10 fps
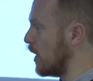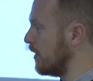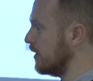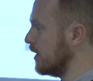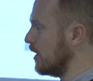as
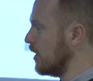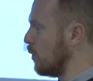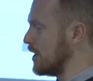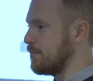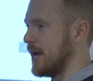well,
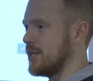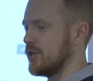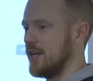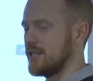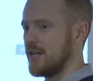which
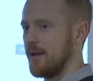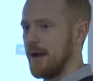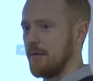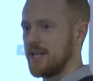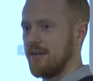page on your site
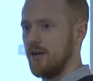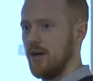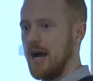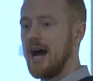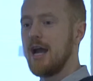perhaps have
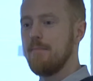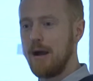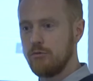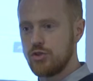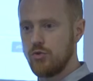a high
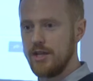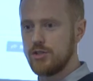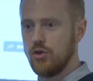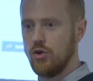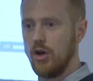bounce
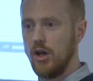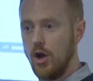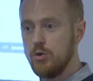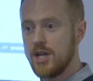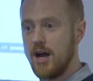rate or
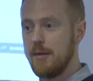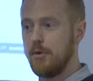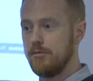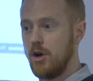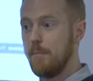low
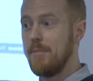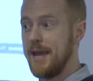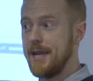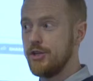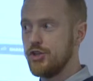time on
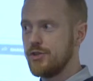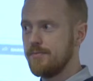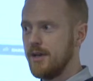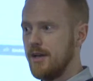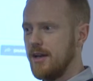page.
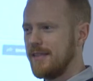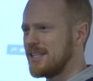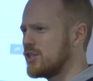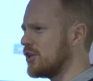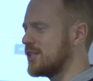
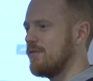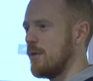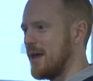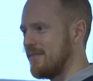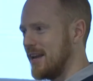That starts to give
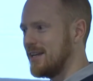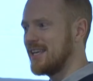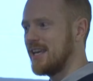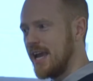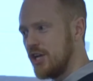you a bit of an
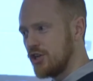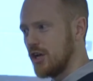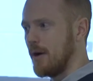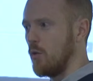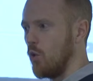
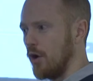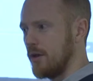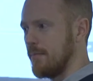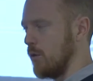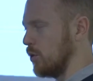indication about what
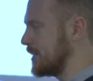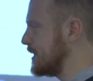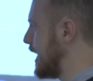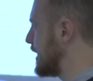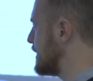you may want
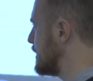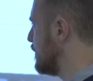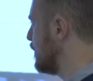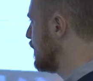to test.